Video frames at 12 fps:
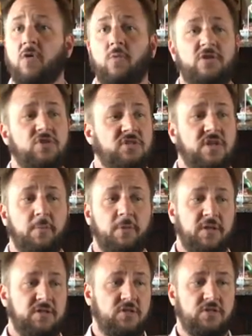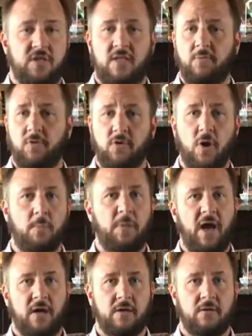Reach just a couple inches and then pull your arm
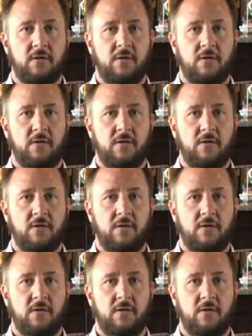back.